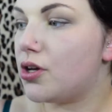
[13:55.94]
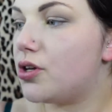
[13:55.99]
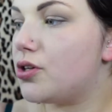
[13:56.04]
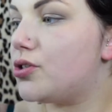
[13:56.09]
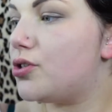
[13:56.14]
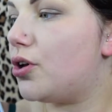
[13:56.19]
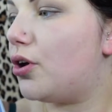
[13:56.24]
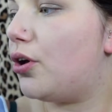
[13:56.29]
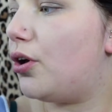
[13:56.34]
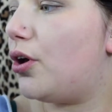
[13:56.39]

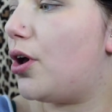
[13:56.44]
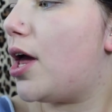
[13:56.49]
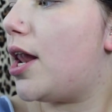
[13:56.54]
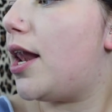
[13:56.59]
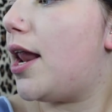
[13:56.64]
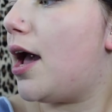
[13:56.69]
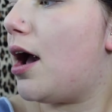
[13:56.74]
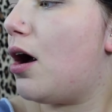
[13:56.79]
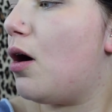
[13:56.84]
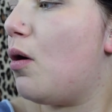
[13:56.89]
So
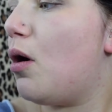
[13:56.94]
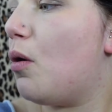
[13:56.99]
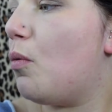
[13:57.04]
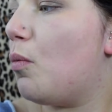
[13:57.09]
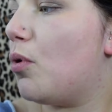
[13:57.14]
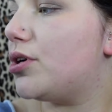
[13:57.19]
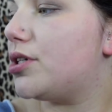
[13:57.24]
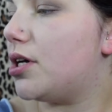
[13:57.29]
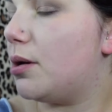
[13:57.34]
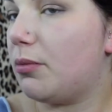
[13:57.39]
now
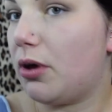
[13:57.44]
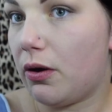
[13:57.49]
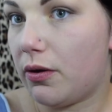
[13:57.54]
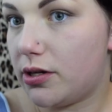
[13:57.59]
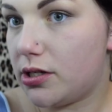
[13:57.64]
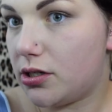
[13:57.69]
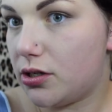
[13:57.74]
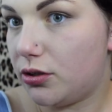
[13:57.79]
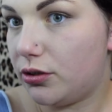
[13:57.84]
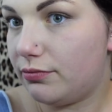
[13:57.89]
what I'm going
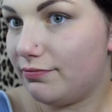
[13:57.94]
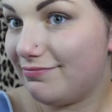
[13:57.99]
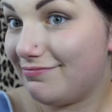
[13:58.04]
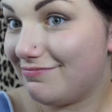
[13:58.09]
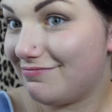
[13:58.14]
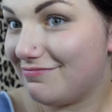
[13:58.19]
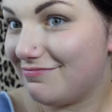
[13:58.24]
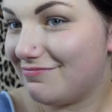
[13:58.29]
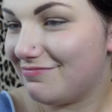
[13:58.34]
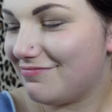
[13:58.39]
to
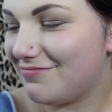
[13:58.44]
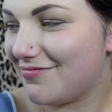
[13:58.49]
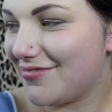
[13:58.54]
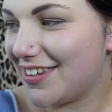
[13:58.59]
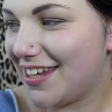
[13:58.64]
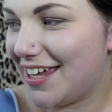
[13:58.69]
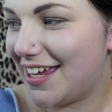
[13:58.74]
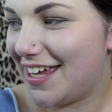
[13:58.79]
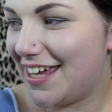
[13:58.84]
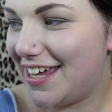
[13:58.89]

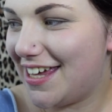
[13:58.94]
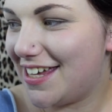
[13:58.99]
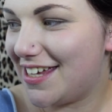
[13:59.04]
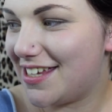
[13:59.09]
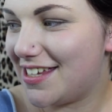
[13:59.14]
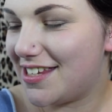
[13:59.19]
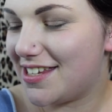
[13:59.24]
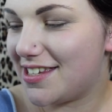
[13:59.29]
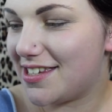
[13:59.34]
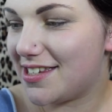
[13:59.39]
do
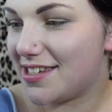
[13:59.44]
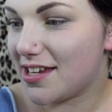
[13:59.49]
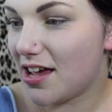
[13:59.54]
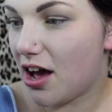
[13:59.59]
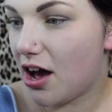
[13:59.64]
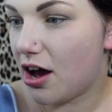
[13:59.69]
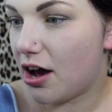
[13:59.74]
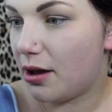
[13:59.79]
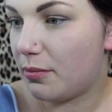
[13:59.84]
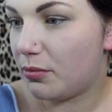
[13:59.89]
is
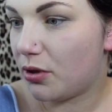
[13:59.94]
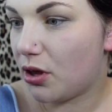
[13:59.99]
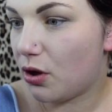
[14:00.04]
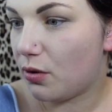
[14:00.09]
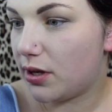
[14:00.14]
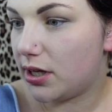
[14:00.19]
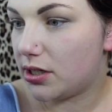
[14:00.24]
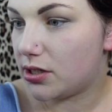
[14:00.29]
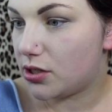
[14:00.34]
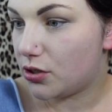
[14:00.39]
I'm
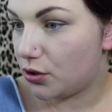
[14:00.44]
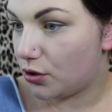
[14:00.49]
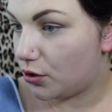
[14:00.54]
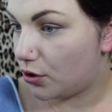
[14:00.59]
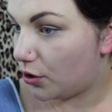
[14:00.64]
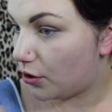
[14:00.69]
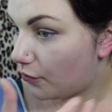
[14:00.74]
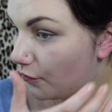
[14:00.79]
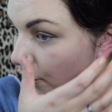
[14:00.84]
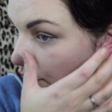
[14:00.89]
going
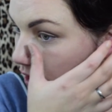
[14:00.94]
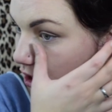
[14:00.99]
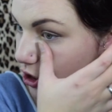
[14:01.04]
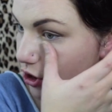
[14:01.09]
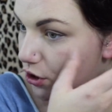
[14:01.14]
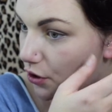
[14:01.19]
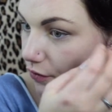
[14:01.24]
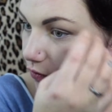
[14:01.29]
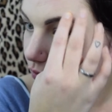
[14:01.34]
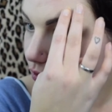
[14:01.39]
to finish
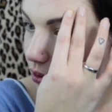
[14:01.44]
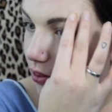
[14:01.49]
off